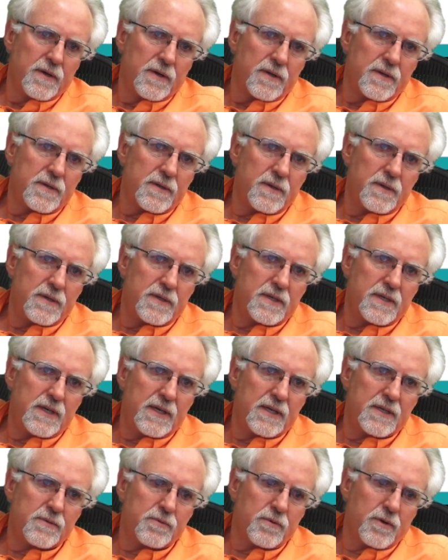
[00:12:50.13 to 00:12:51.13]
So you see
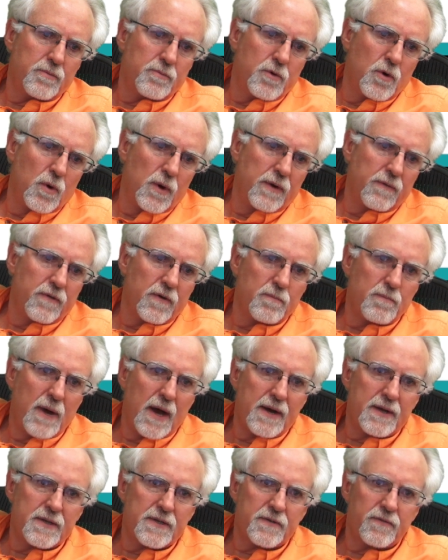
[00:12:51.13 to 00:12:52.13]
it's going from
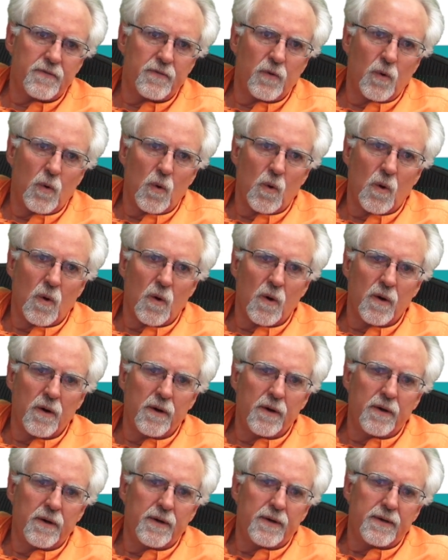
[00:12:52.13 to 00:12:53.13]
minus
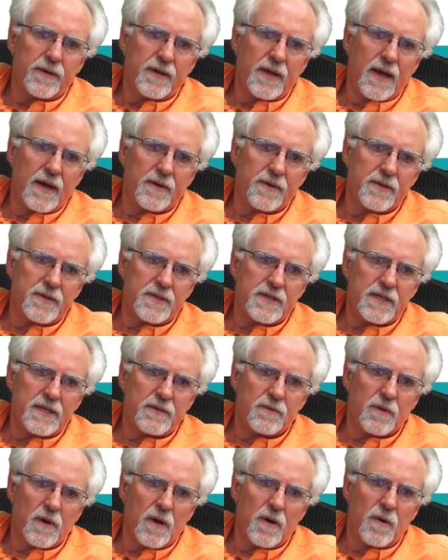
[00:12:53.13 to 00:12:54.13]
4 down to
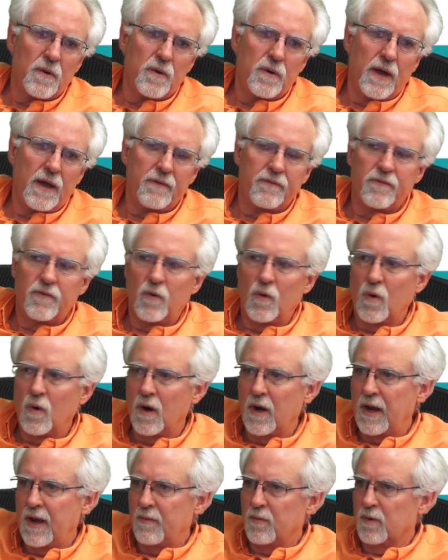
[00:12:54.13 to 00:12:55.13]
0 and
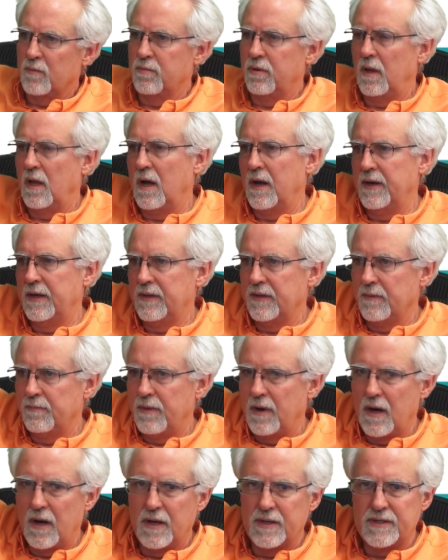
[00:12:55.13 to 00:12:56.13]
4, and we're plotting the
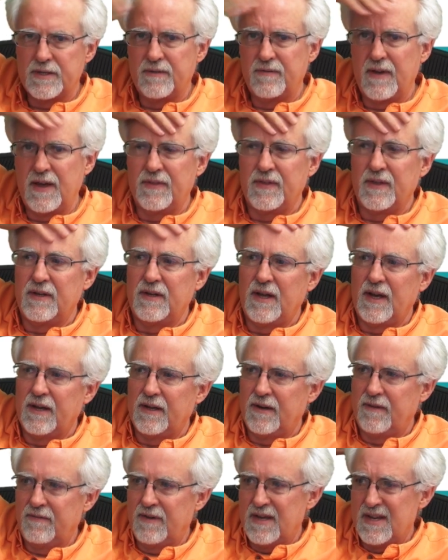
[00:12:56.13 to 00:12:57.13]
positive and the
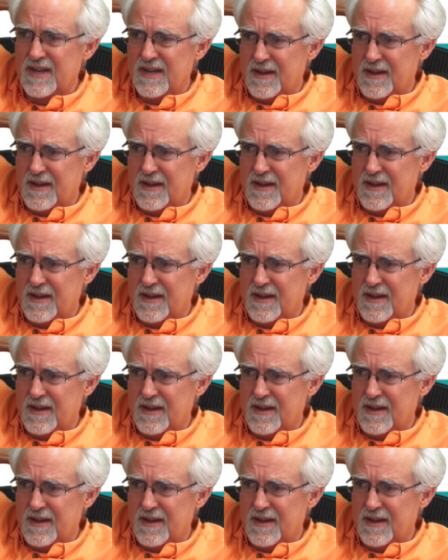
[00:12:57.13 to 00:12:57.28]
negative.